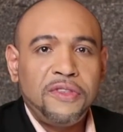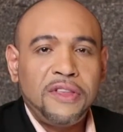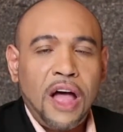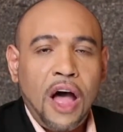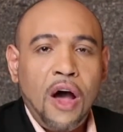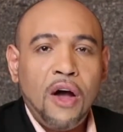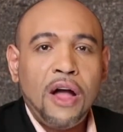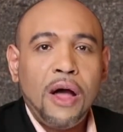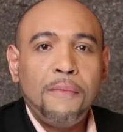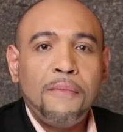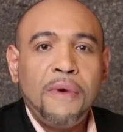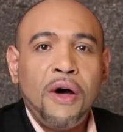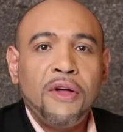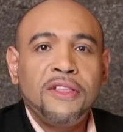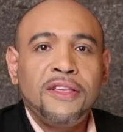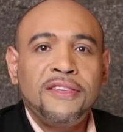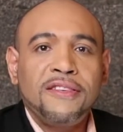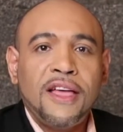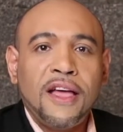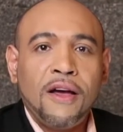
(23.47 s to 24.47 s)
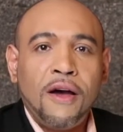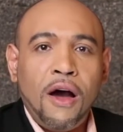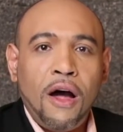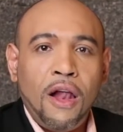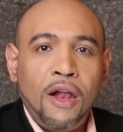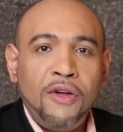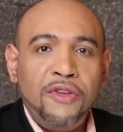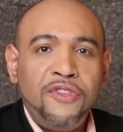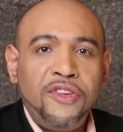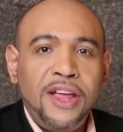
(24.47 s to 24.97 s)
talk about the
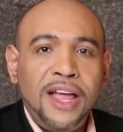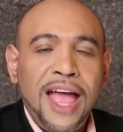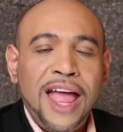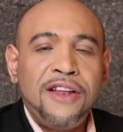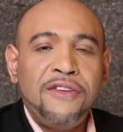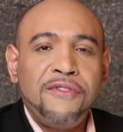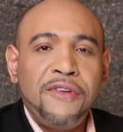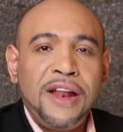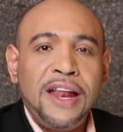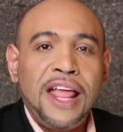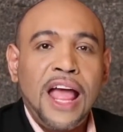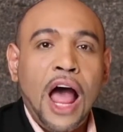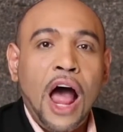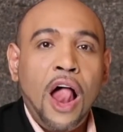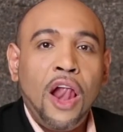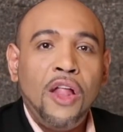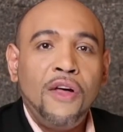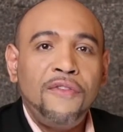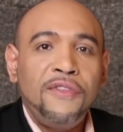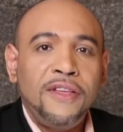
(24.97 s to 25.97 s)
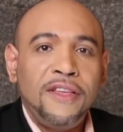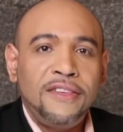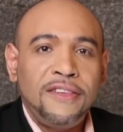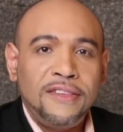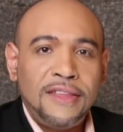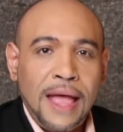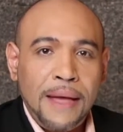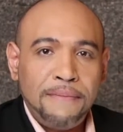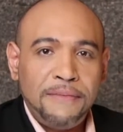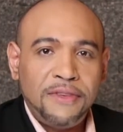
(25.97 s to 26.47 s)
psychology and really all of the
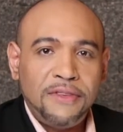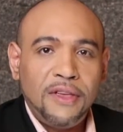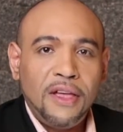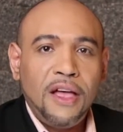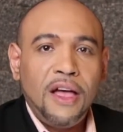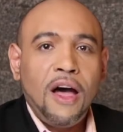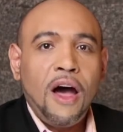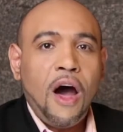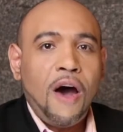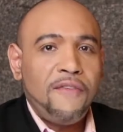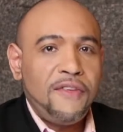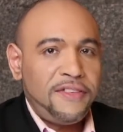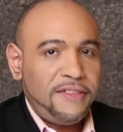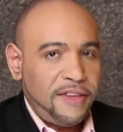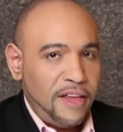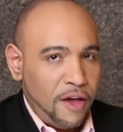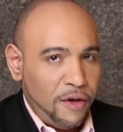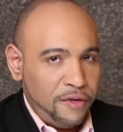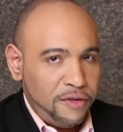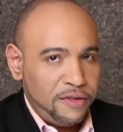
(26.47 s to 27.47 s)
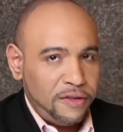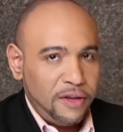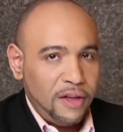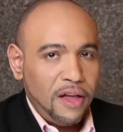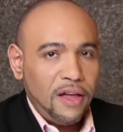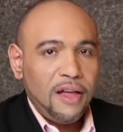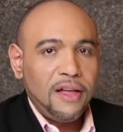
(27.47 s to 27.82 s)
steps of a sales